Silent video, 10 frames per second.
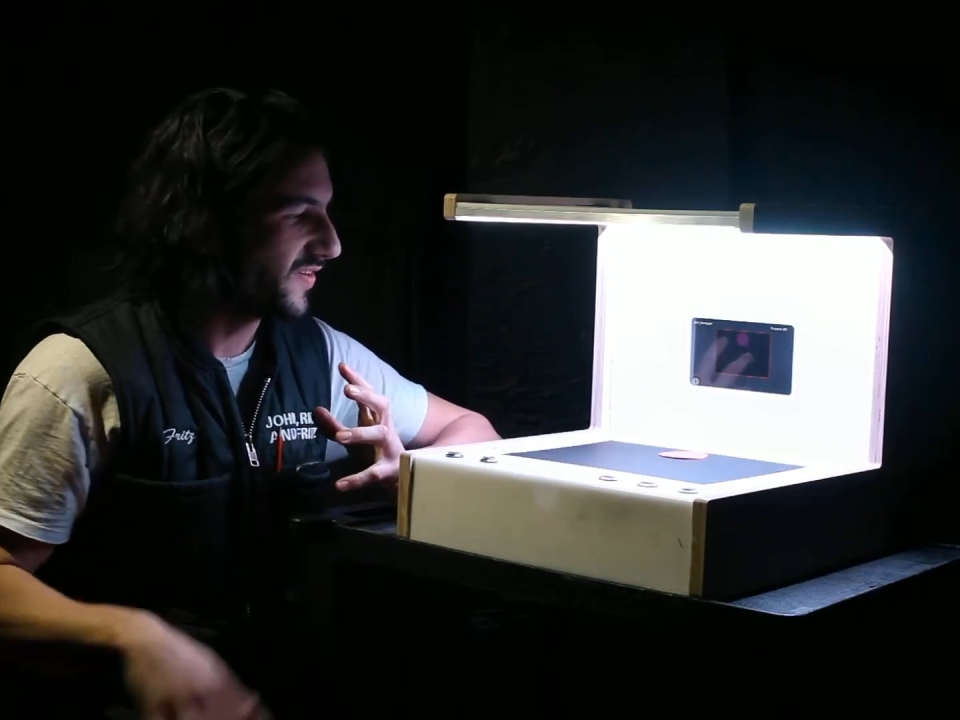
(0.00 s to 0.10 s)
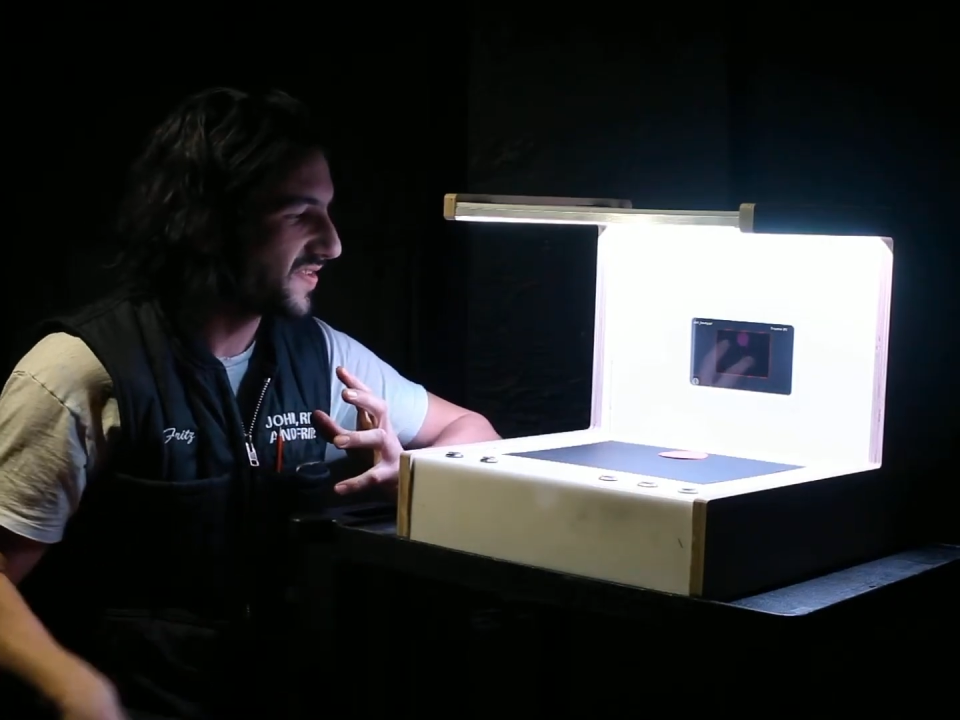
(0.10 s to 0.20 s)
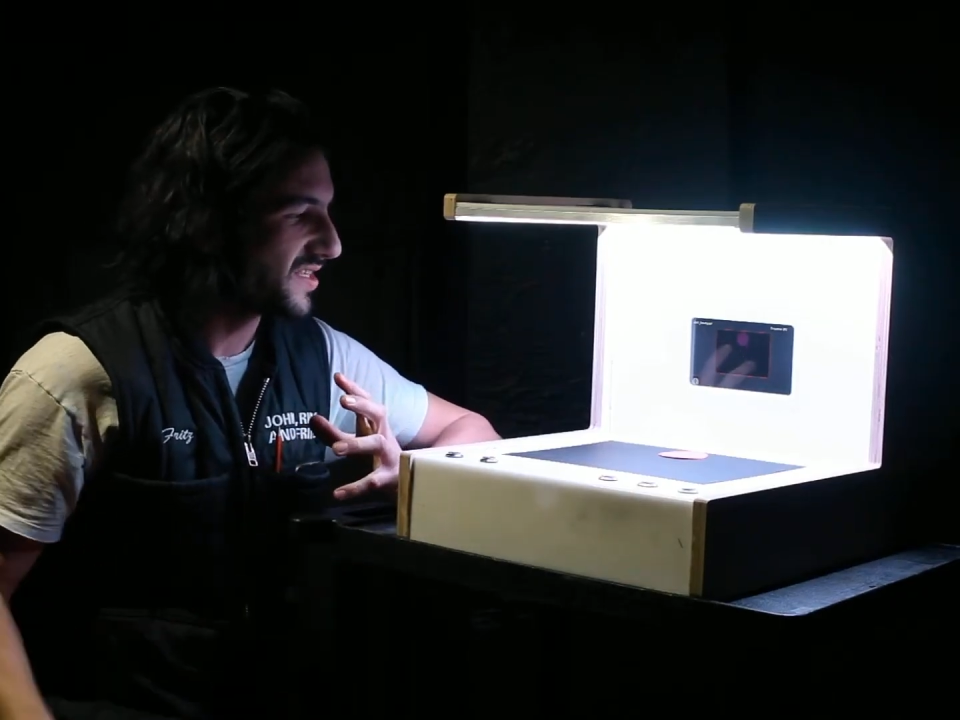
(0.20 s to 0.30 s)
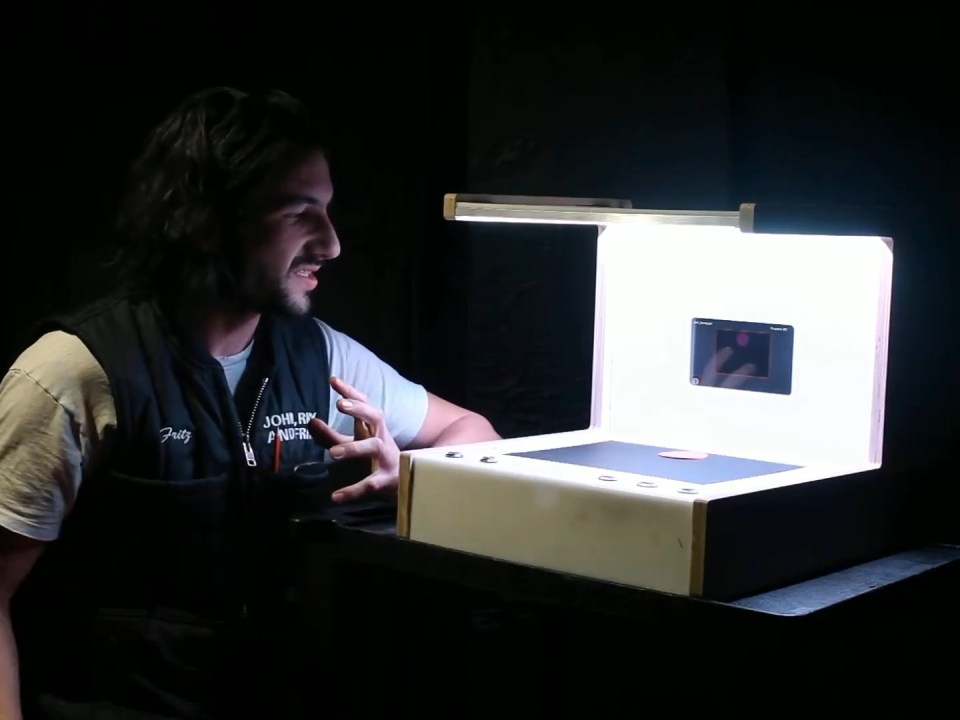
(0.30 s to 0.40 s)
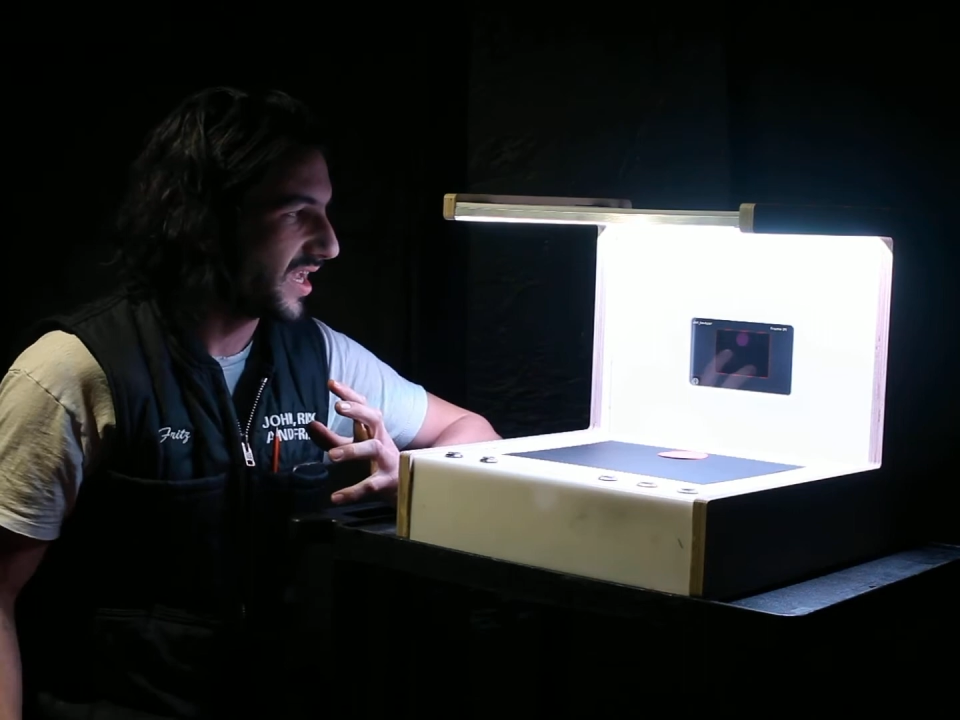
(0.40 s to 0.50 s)
of
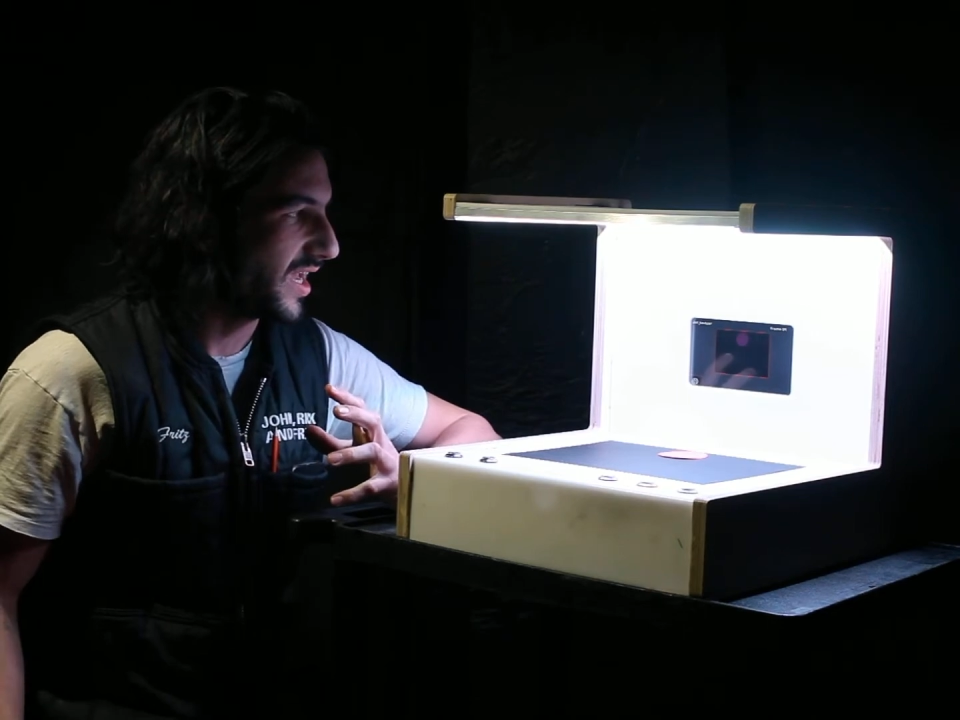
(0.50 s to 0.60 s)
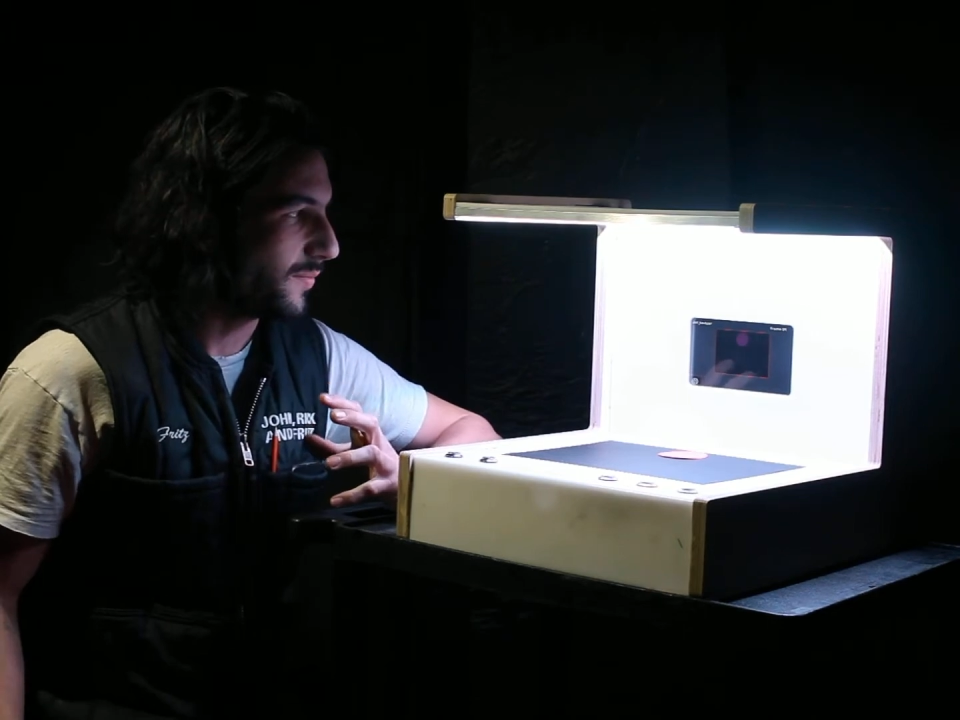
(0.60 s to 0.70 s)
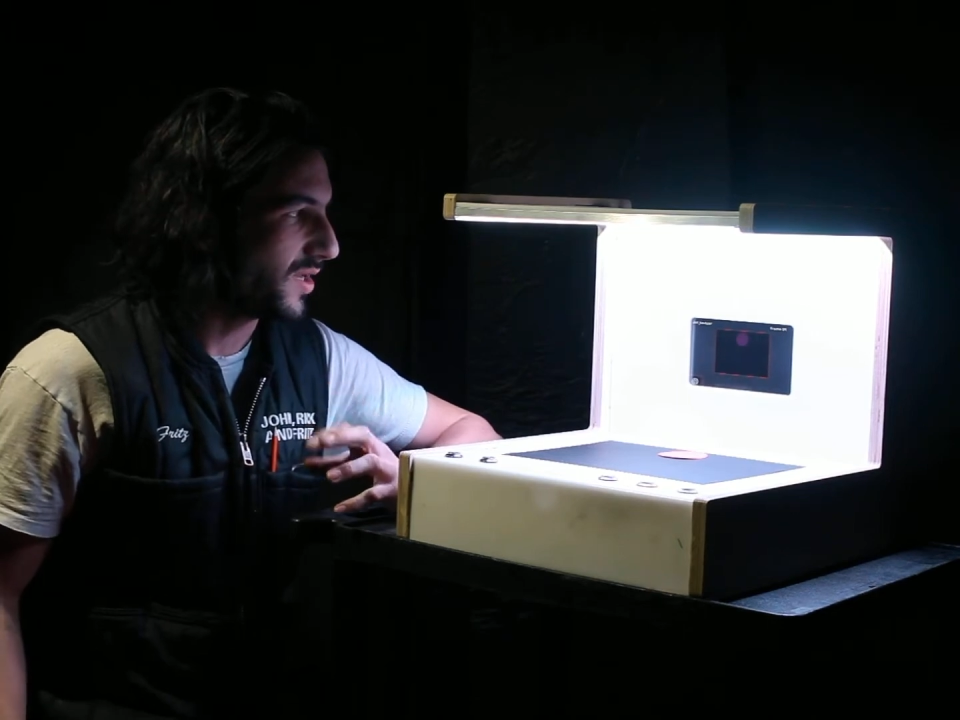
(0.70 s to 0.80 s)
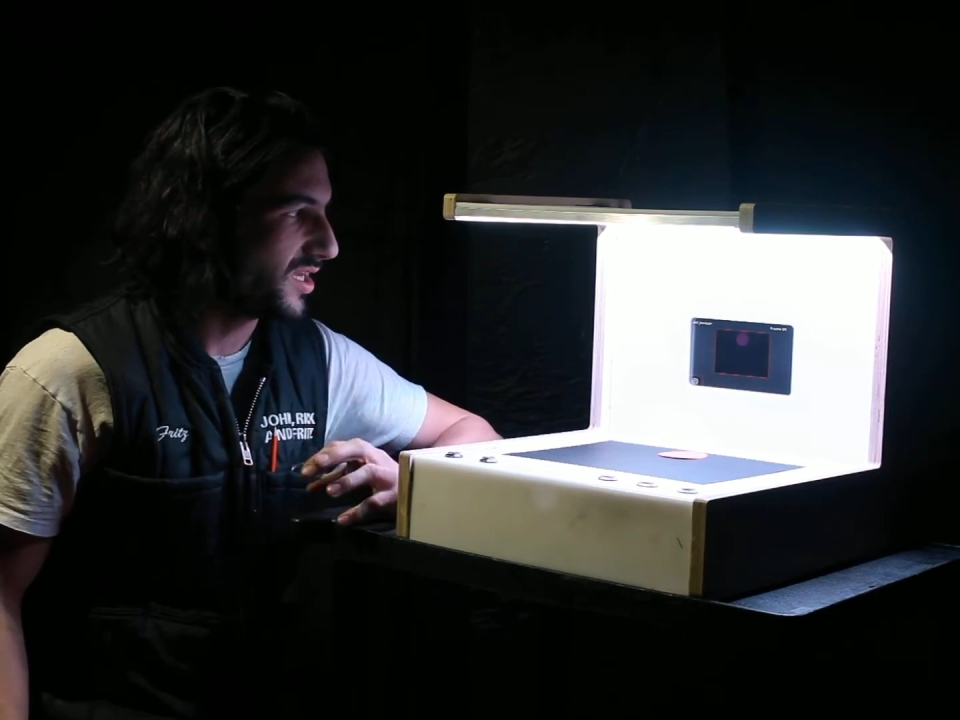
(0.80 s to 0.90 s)
this game